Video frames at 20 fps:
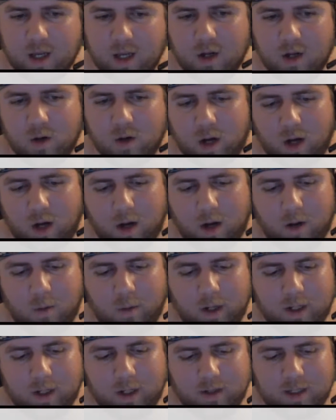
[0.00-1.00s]

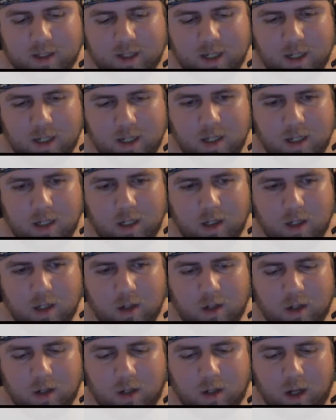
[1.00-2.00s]
We get to see,
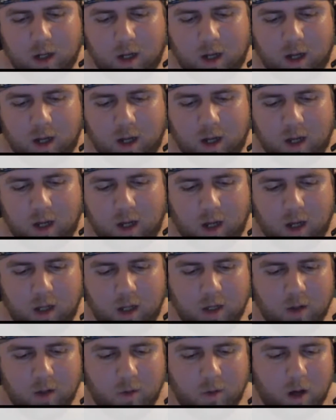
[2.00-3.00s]

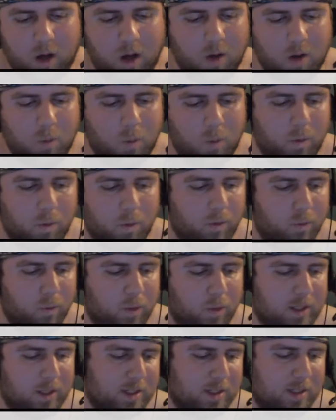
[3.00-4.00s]
we
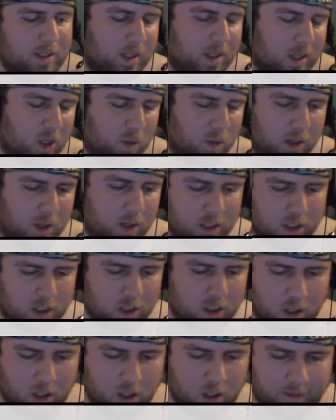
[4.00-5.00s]
get to see the
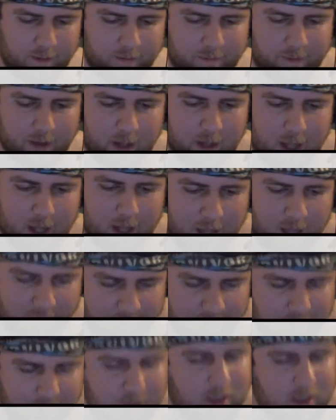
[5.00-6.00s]
accumulation of
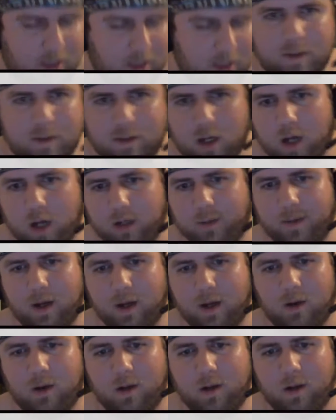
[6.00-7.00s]
everything that we've talked about